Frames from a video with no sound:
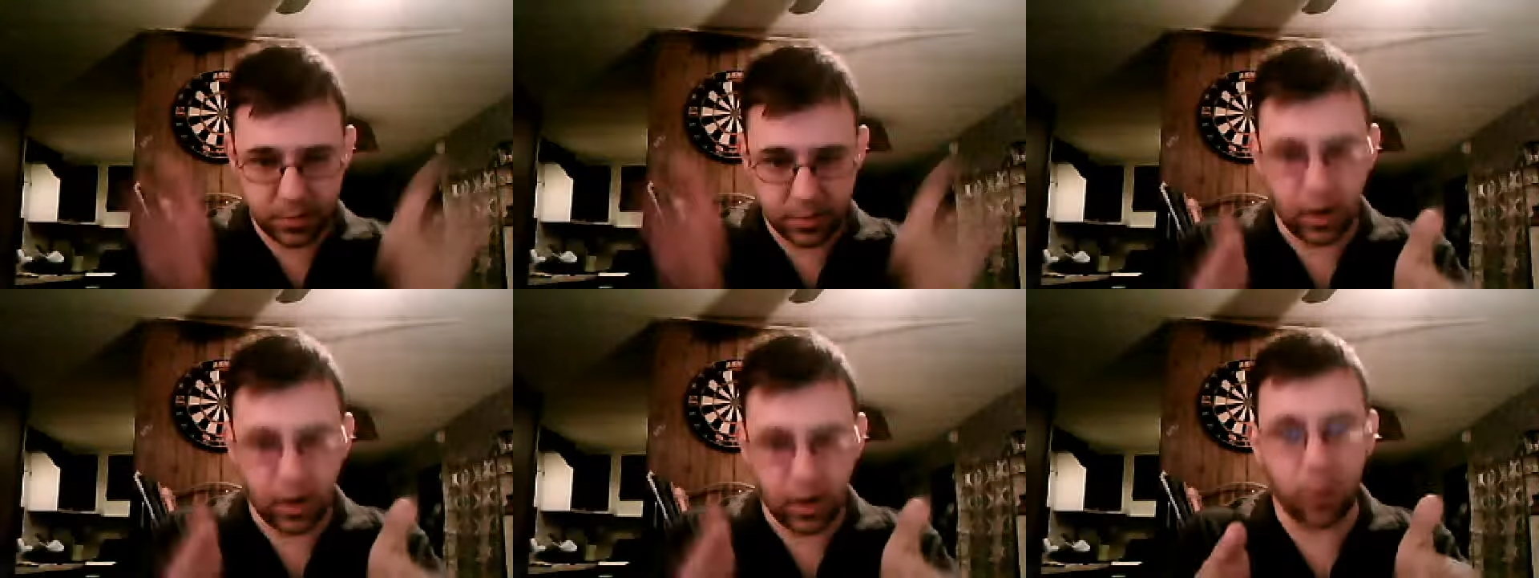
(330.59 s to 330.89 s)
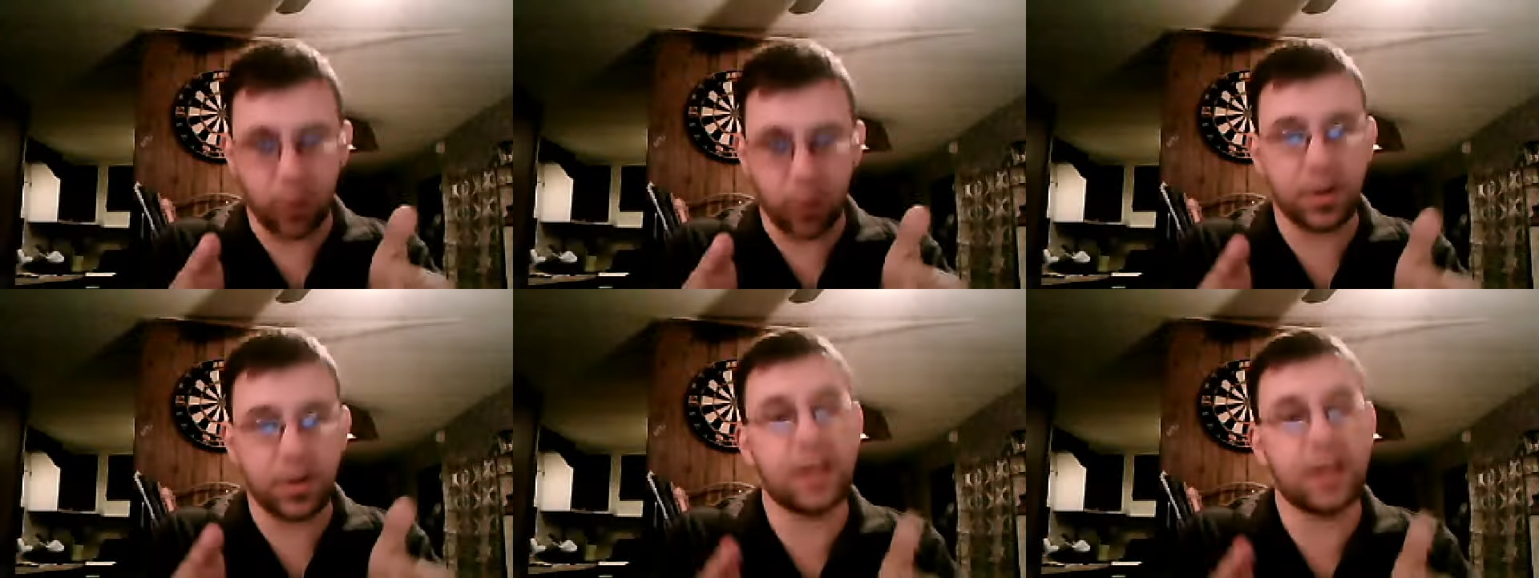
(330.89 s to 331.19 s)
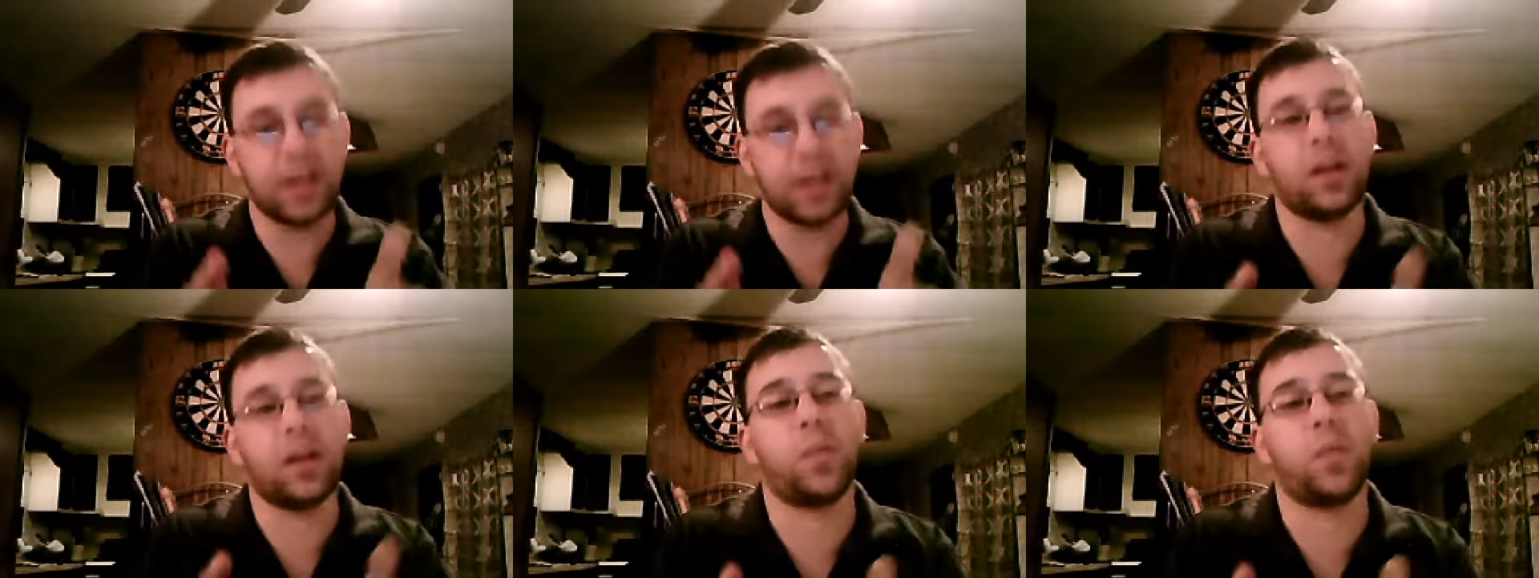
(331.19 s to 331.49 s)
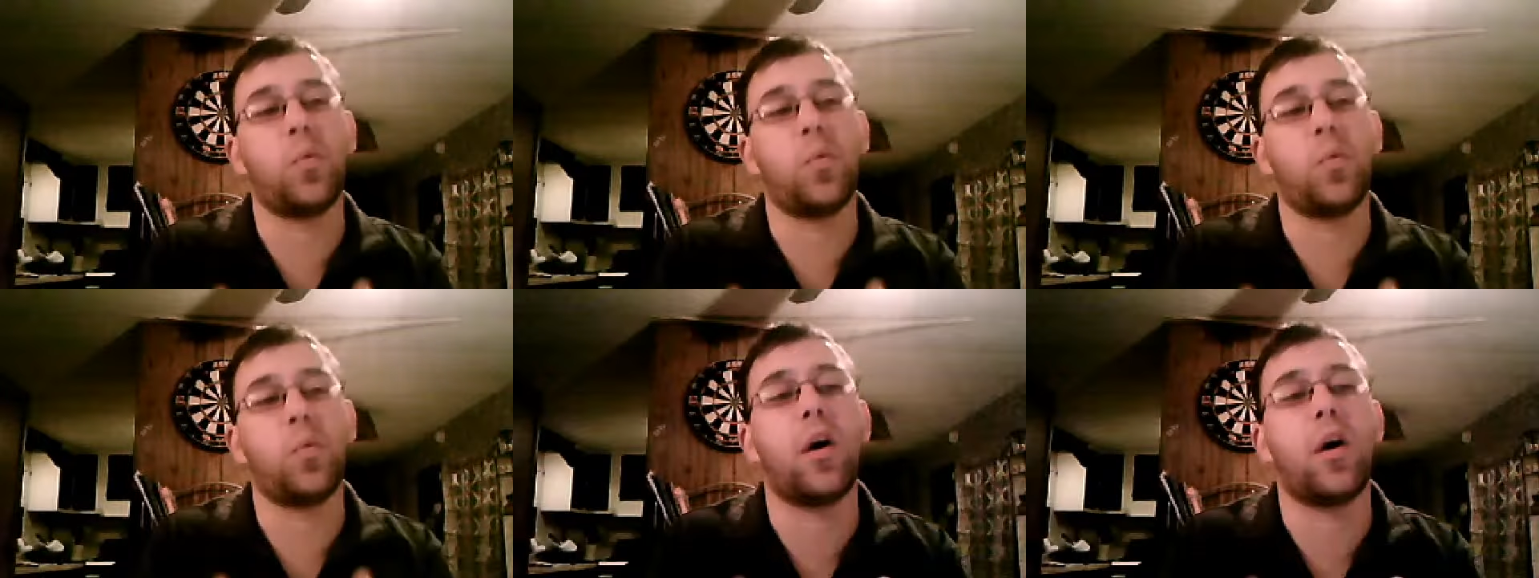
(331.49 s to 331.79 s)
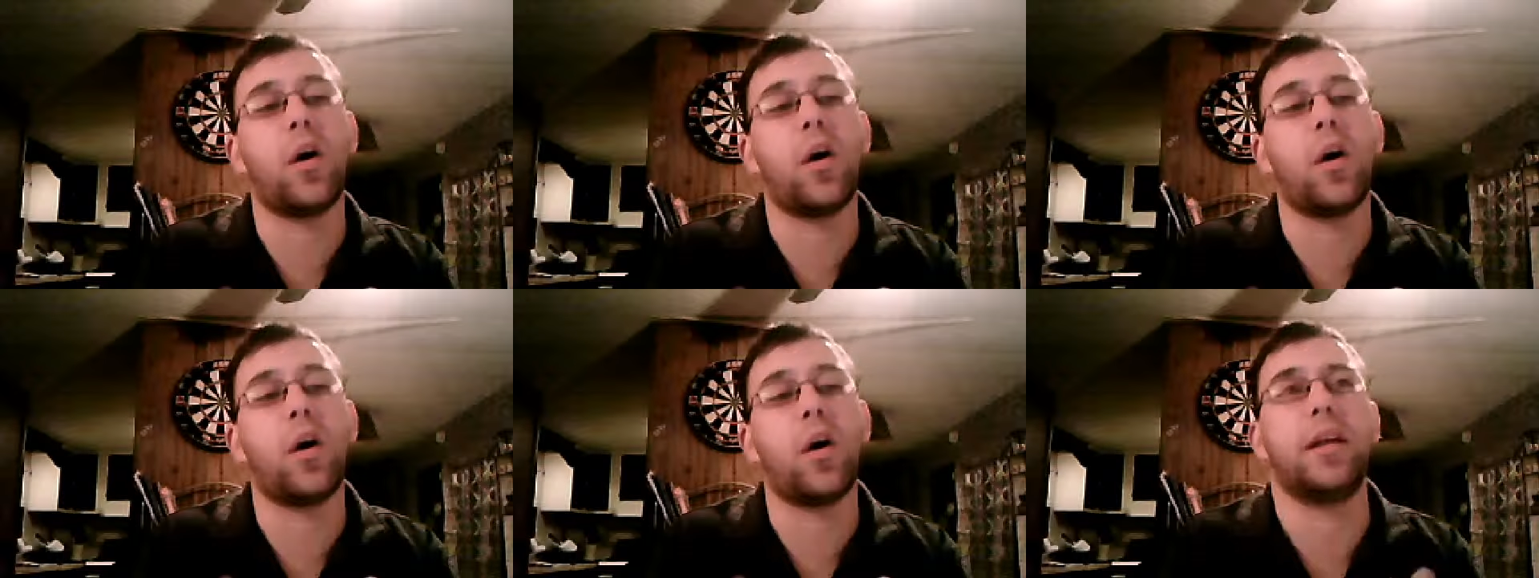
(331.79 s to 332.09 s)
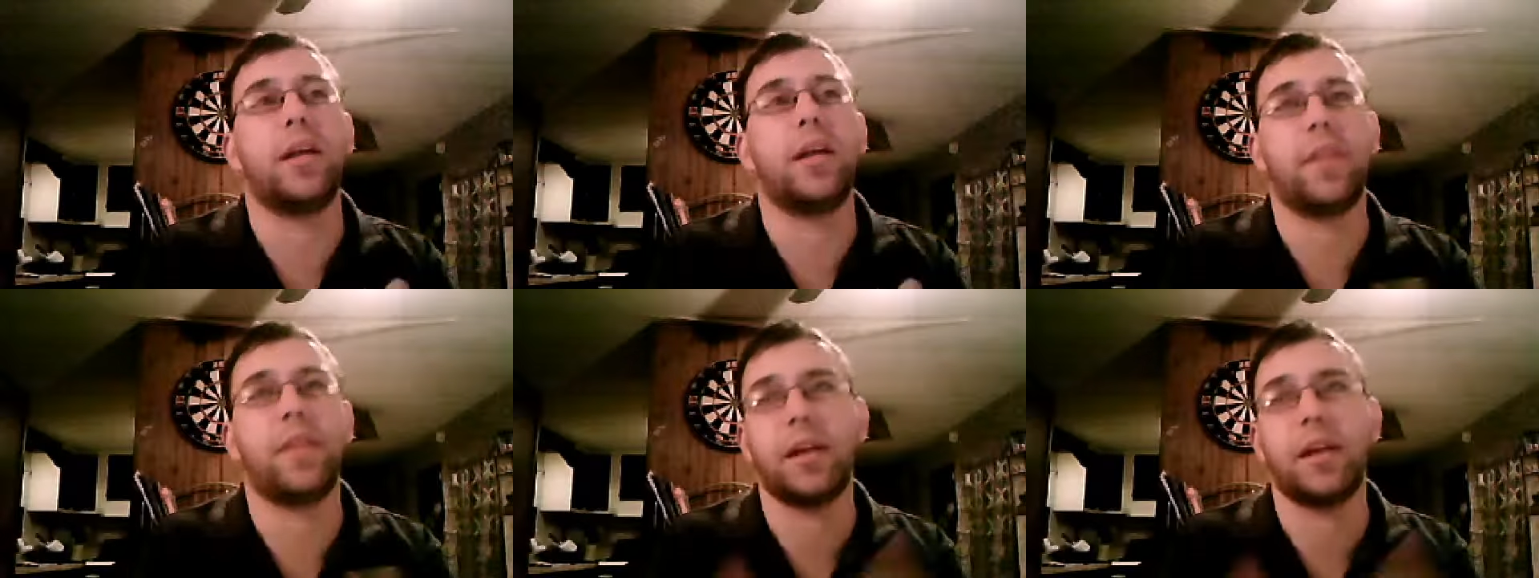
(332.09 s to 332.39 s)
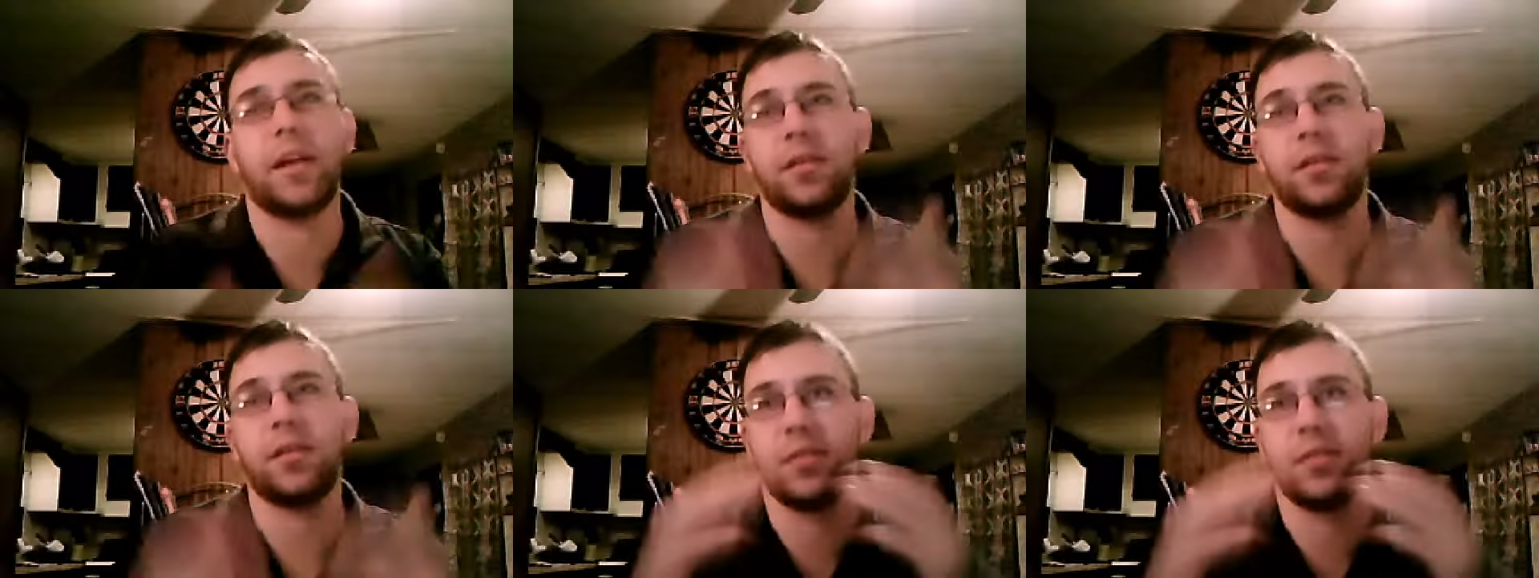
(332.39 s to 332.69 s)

hone in on one, and then